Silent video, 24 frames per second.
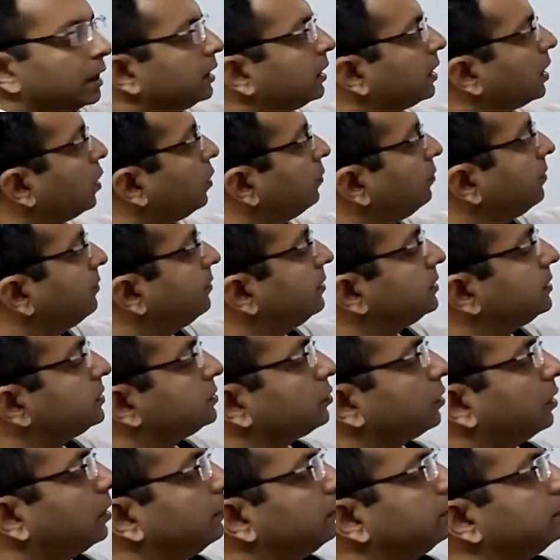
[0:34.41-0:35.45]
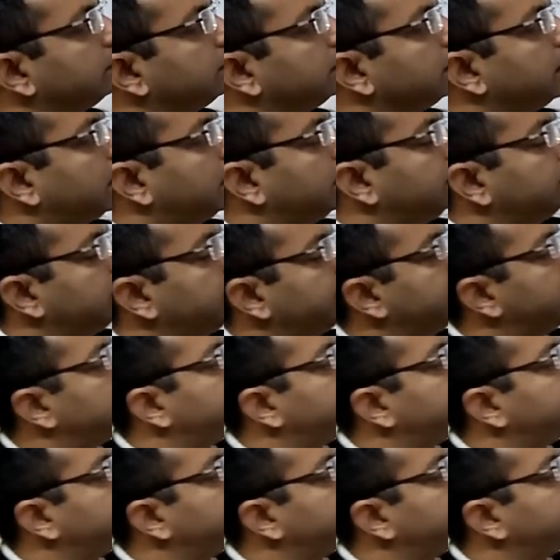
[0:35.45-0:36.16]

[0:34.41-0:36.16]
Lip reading: Now we will solve and we will